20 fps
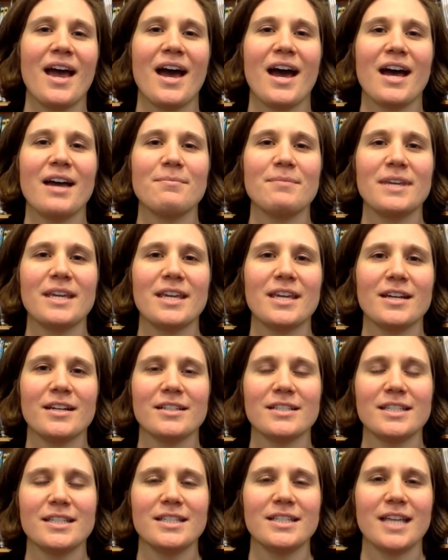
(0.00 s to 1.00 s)
I'm here
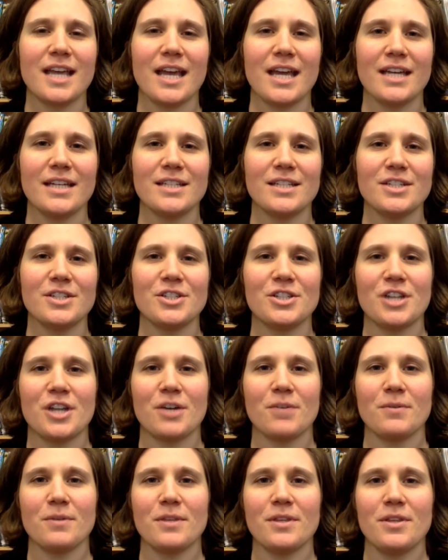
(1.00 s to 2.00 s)
today to
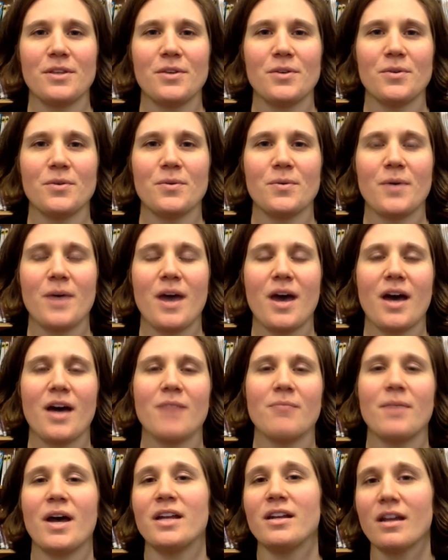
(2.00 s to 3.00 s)
share with you
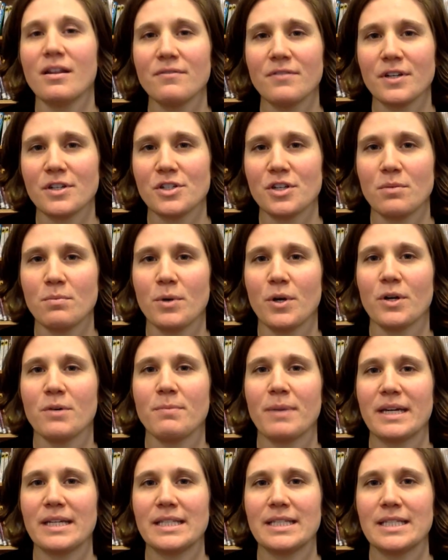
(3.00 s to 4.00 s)
um, a nonfiction book
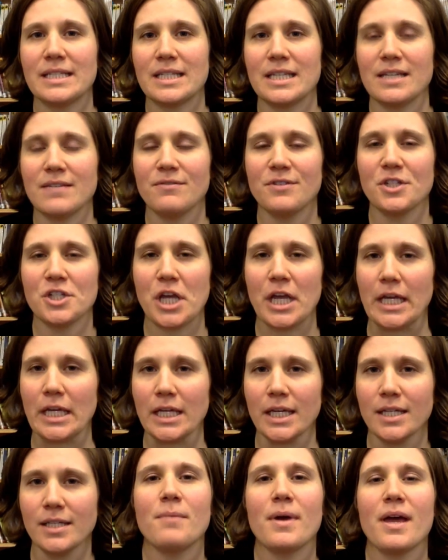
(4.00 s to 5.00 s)
by Steve
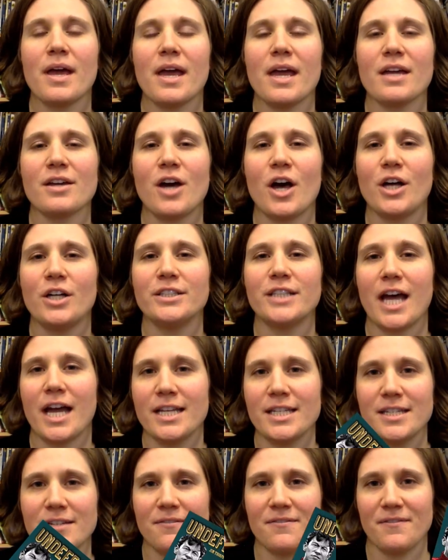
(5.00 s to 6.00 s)
Sheinkin called
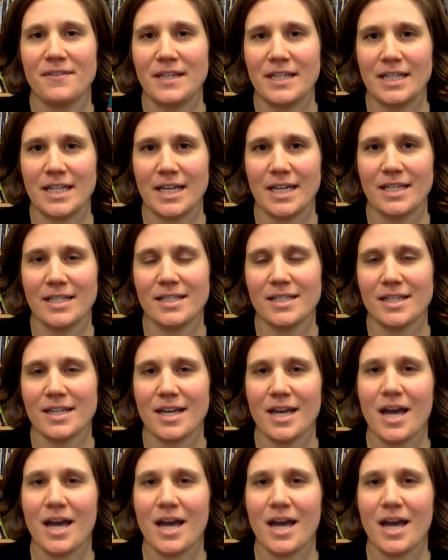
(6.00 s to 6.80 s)
Undefeated,